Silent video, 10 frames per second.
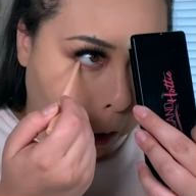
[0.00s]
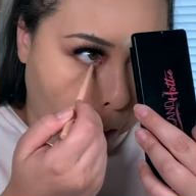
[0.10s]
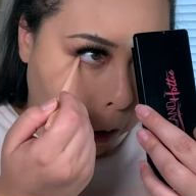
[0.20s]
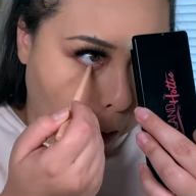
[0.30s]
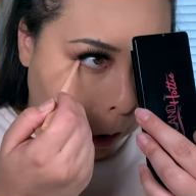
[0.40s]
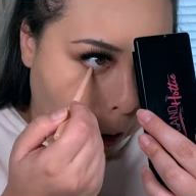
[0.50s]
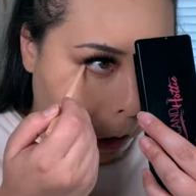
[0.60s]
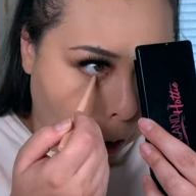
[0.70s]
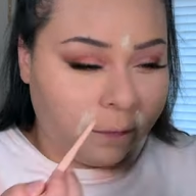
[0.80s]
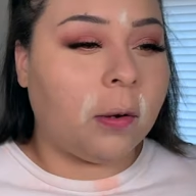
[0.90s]
Liner
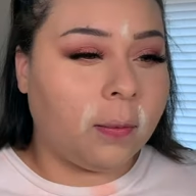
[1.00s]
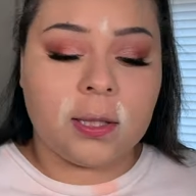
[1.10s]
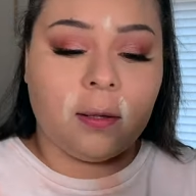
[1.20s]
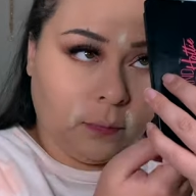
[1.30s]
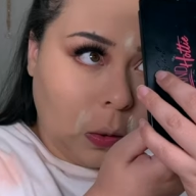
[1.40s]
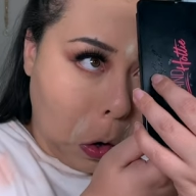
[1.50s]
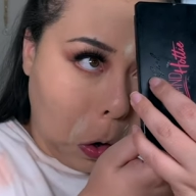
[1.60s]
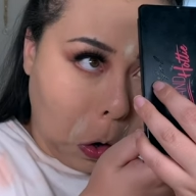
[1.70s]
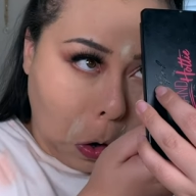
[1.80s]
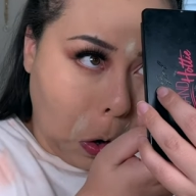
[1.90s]
in the shade
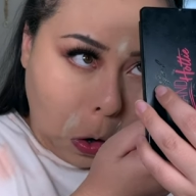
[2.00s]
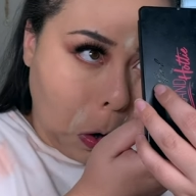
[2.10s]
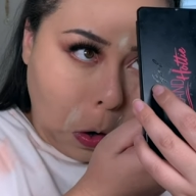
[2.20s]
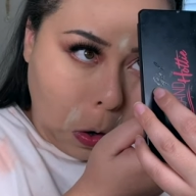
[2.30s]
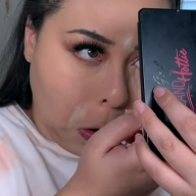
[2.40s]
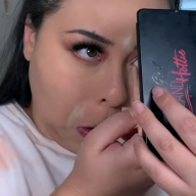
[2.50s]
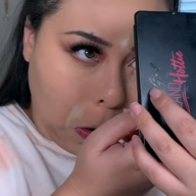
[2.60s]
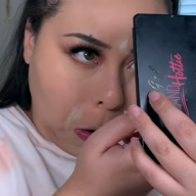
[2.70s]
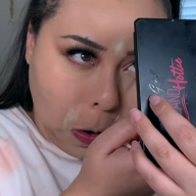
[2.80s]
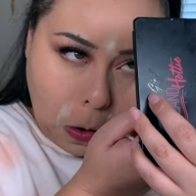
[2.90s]
Honeydew and
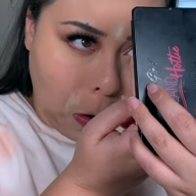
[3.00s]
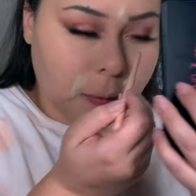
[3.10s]
tight line